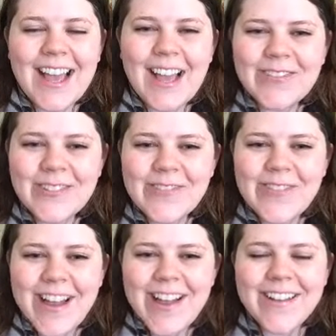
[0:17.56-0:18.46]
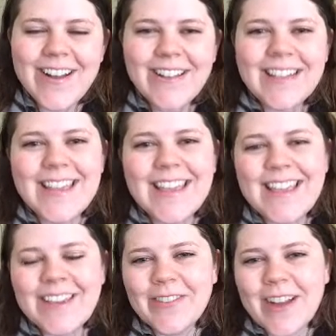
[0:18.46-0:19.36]
I'm doing well, Colin.
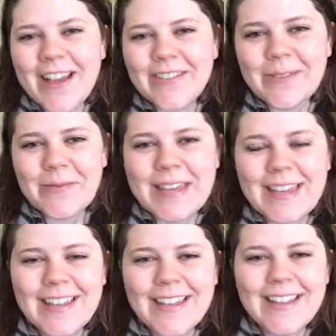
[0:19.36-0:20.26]
Thank you for having me.